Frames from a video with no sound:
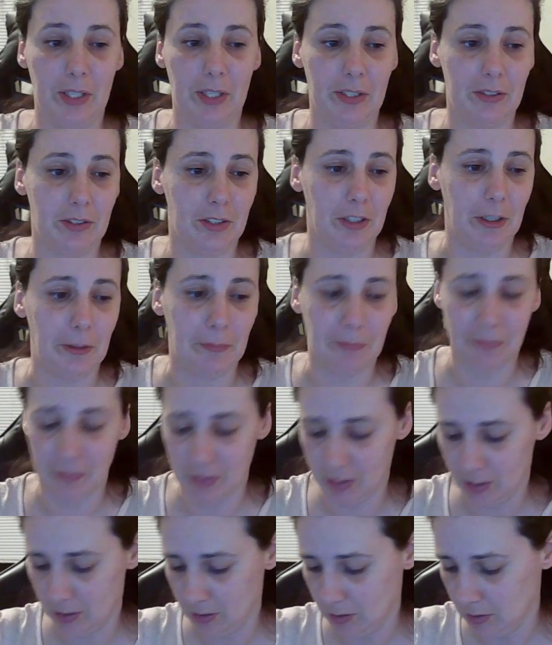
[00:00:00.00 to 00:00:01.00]
so
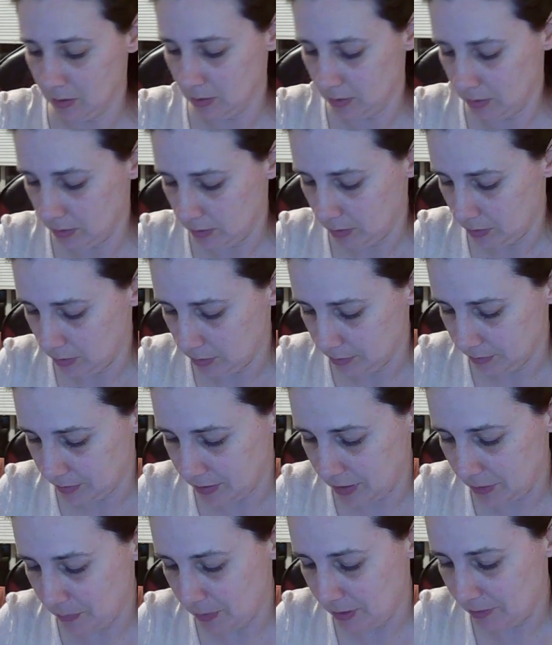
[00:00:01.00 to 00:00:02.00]

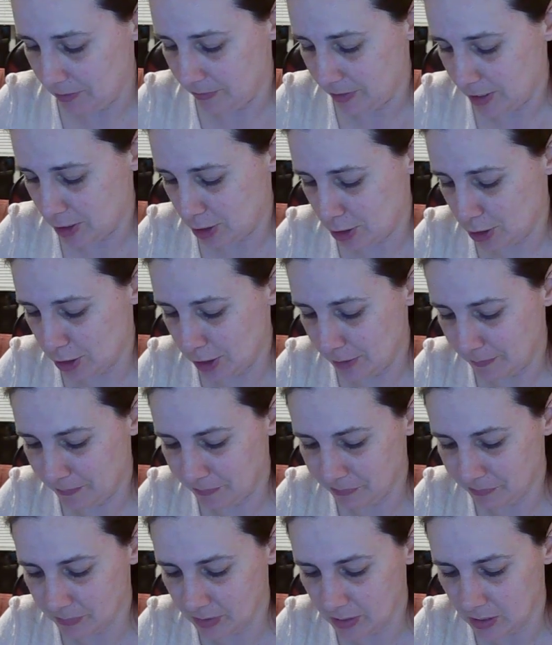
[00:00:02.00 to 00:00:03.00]
seaweed and fish.
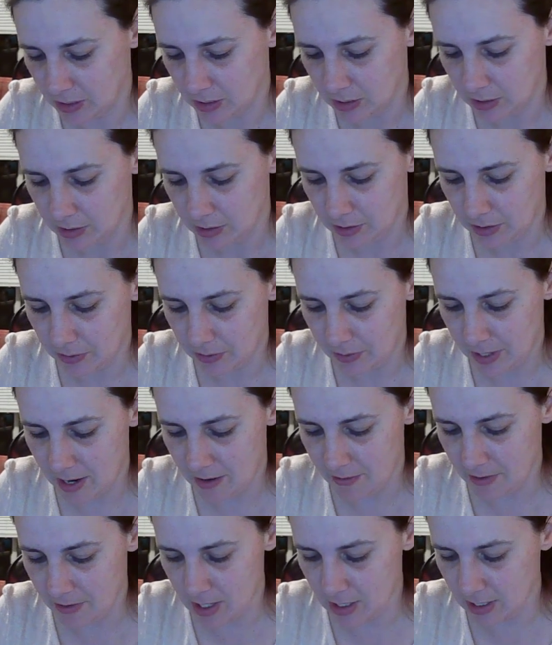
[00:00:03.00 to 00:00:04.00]
So we have
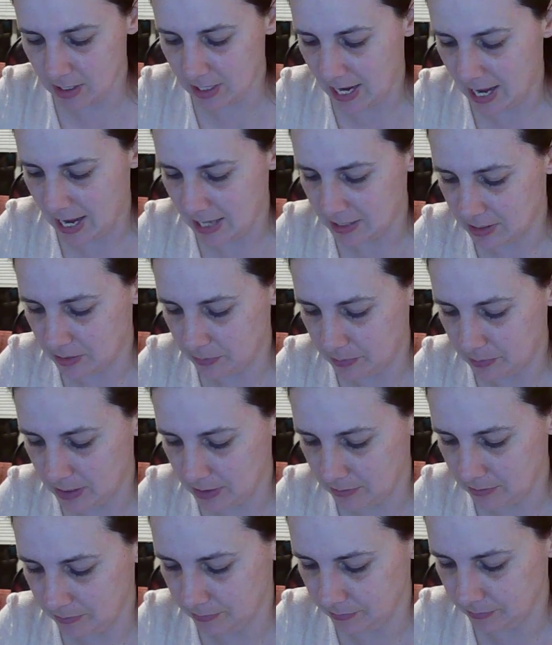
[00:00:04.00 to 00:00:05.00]
our last
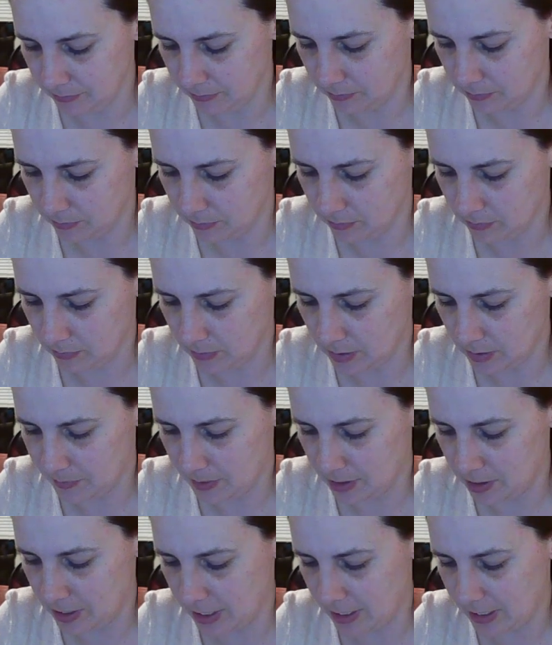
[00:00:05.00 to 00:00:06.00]
one. I'm gonna
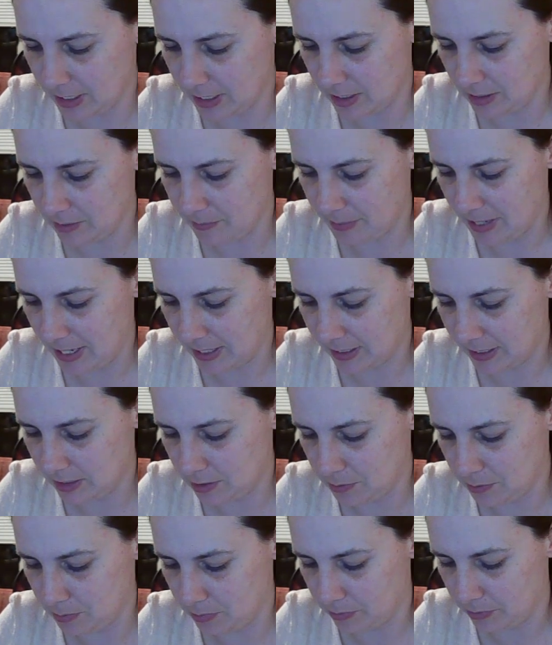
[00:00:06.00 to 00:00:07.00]
take it out of the
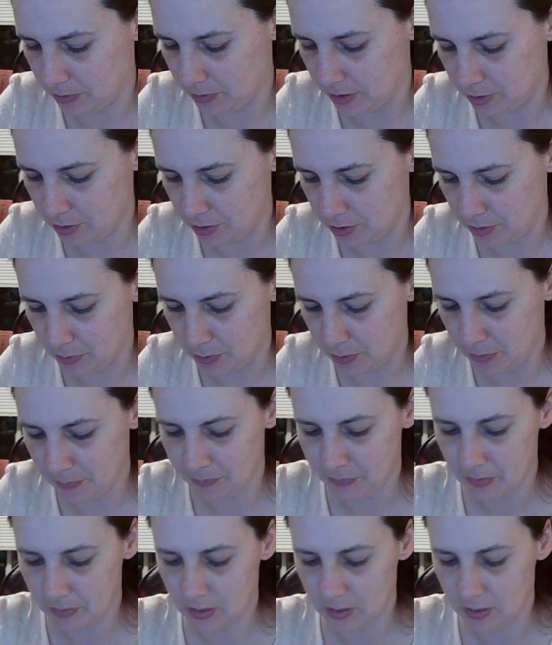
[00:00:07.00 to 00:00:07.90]
package before I show you.